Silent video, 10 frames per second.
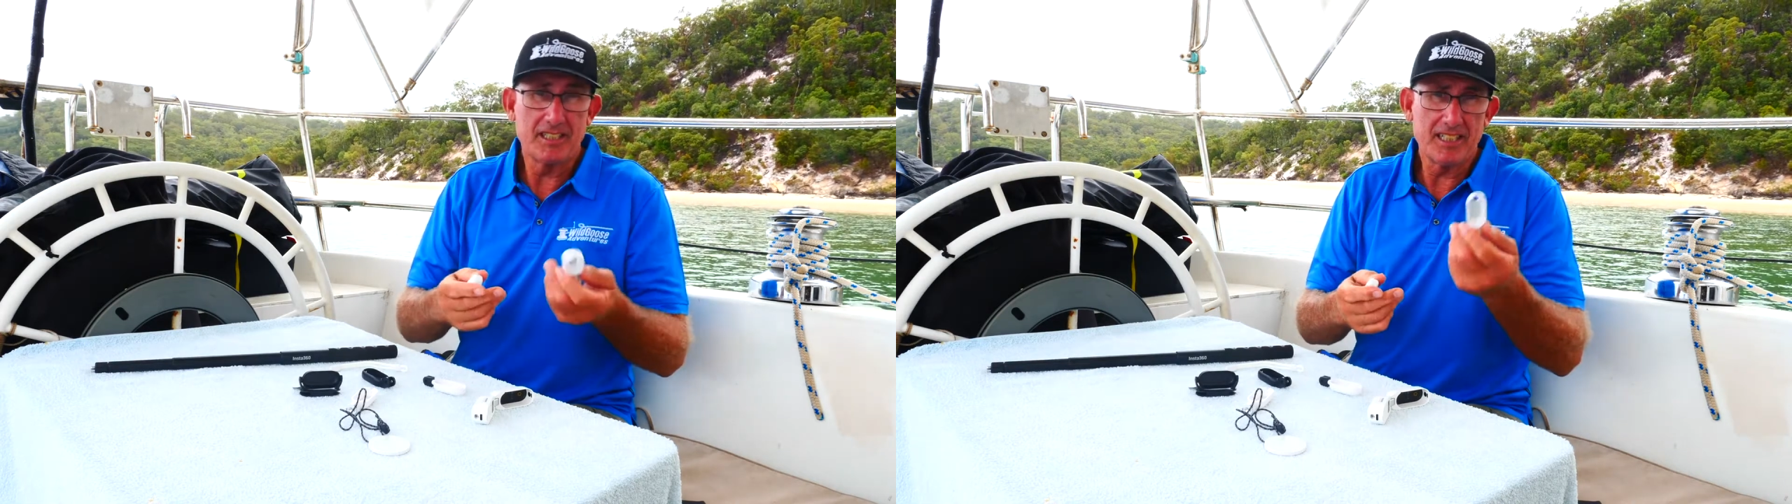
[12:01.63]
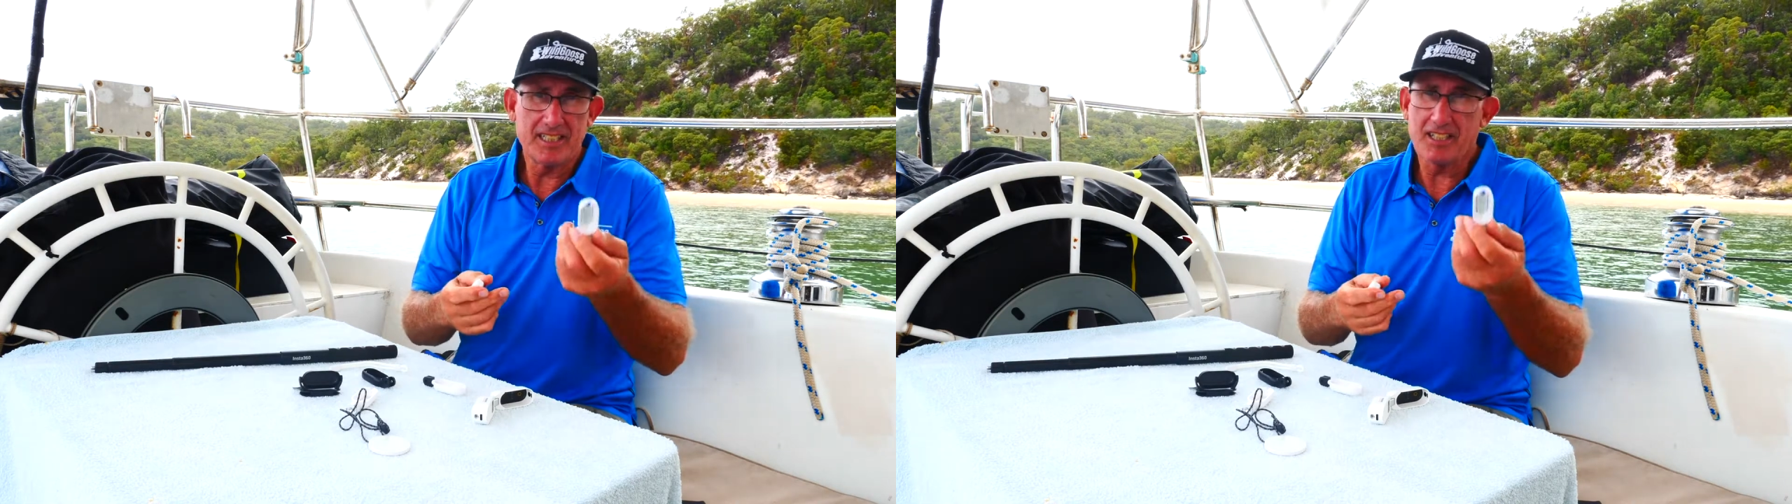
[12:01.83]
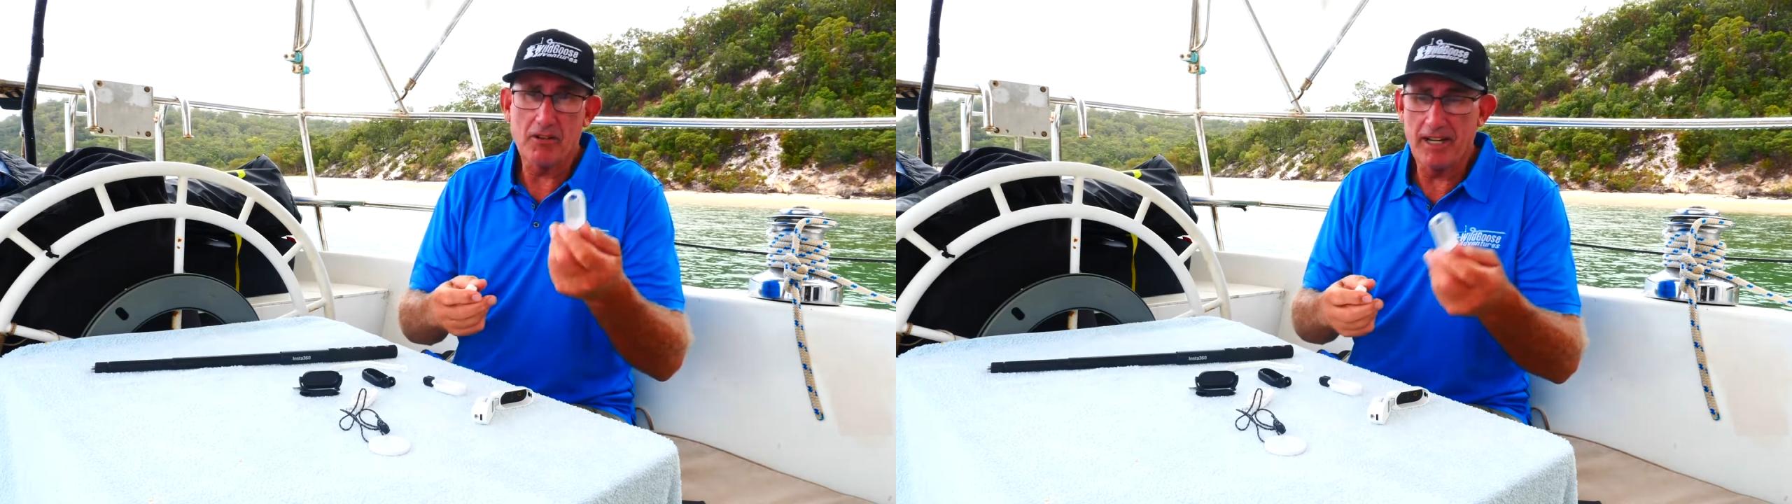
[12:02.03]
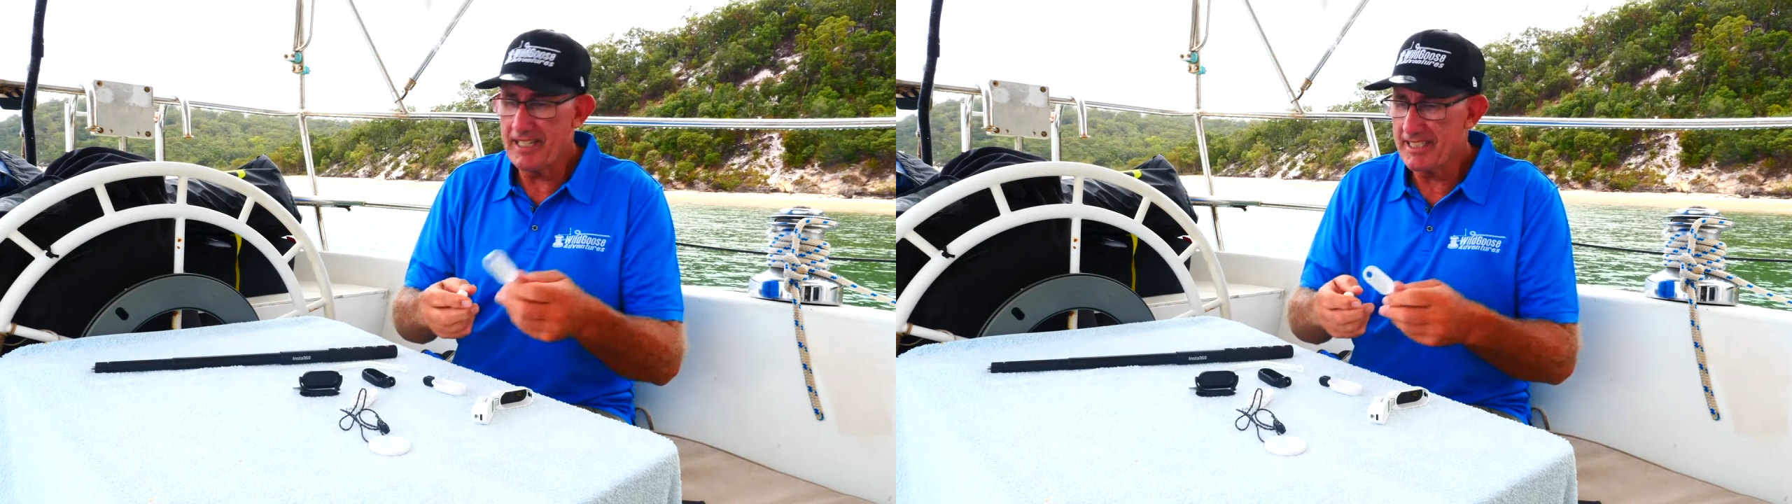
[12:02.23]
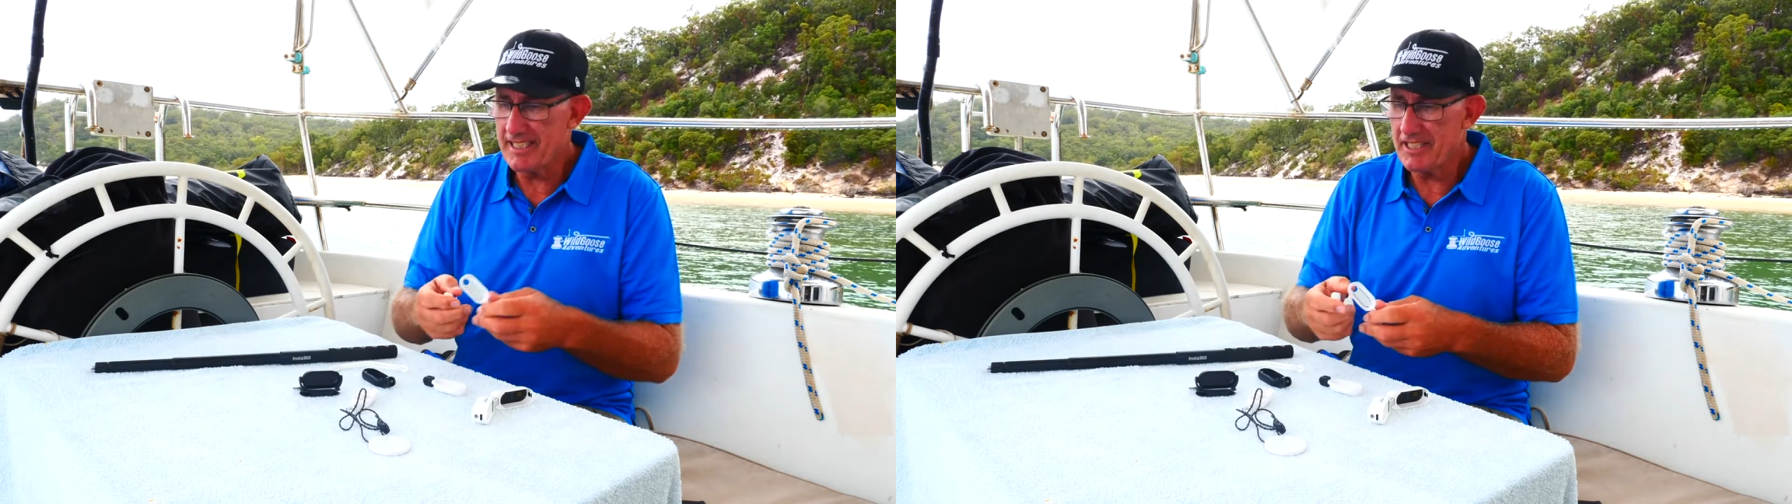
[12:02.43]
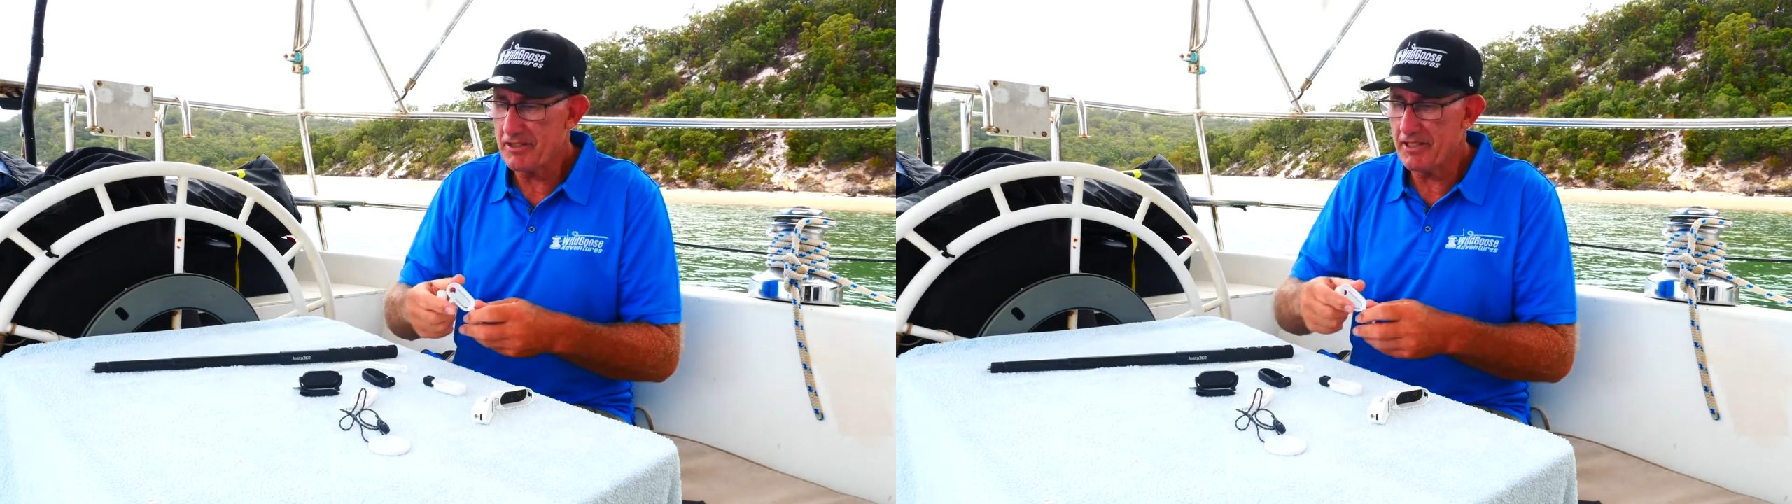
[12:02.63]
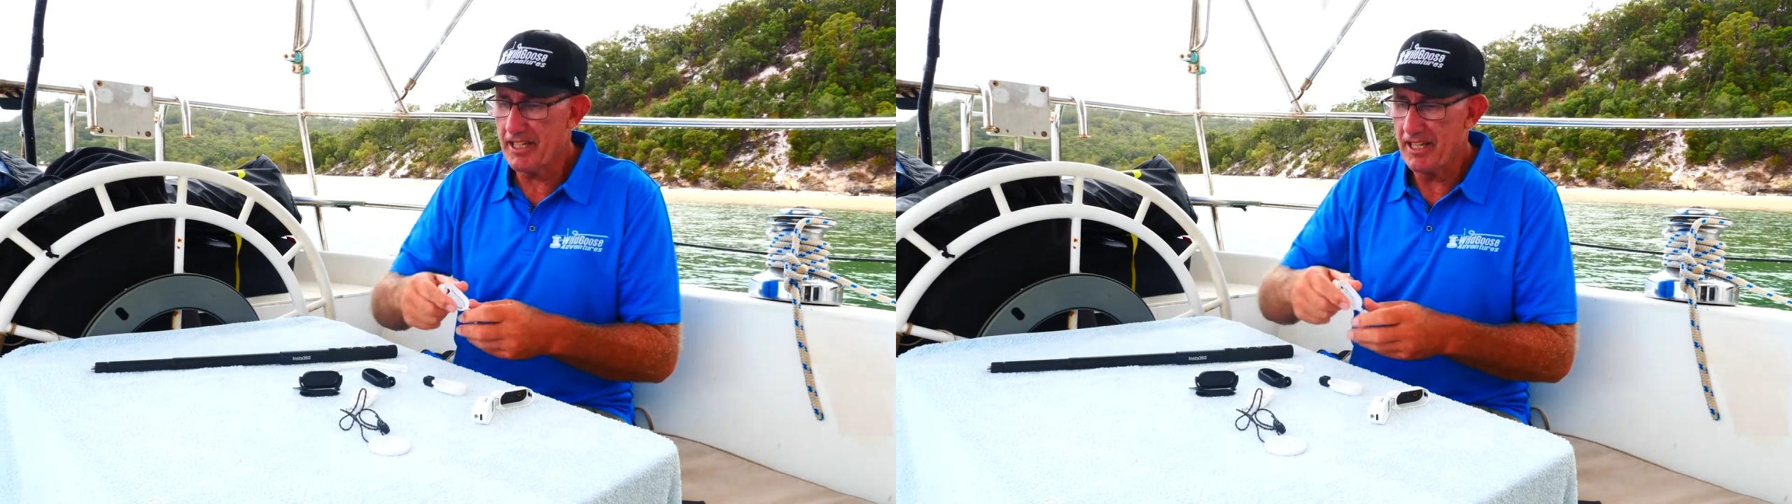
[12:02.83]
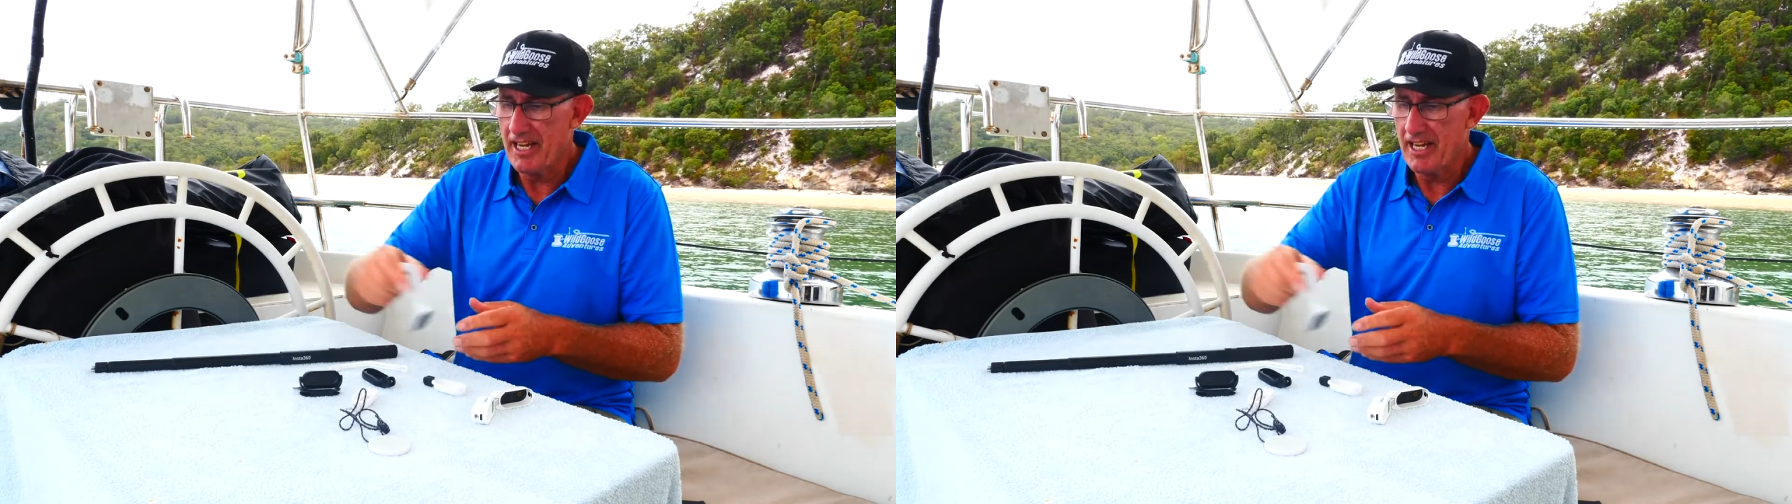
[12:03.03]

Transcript: just a great accessory.